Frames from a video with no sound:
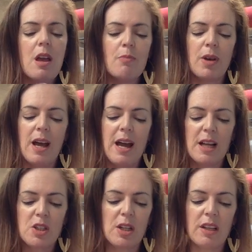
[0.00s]
But I
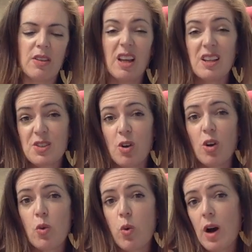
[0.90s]
actually think it's
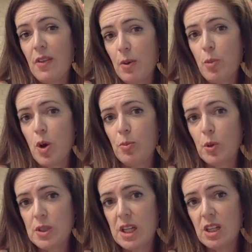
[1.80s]
got quite the
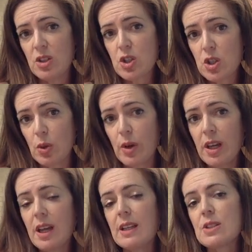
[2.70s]
purple tinge to it
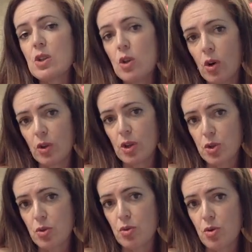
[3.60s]
and is not a
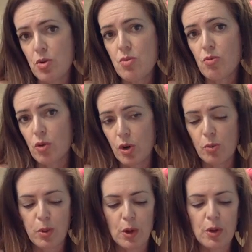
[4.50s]
true royal
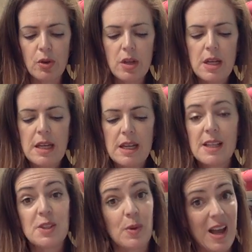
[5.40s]
blue.
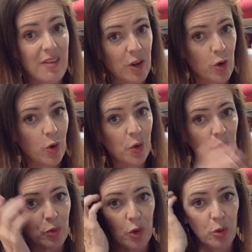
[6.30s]
So I haven't called
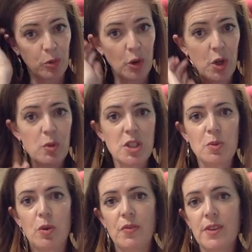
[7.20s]
it royal blue, which
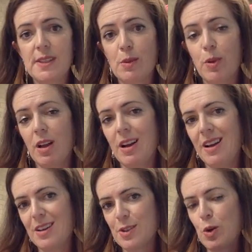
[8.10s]
is what the supplier
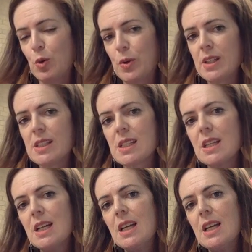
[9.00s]
has called it.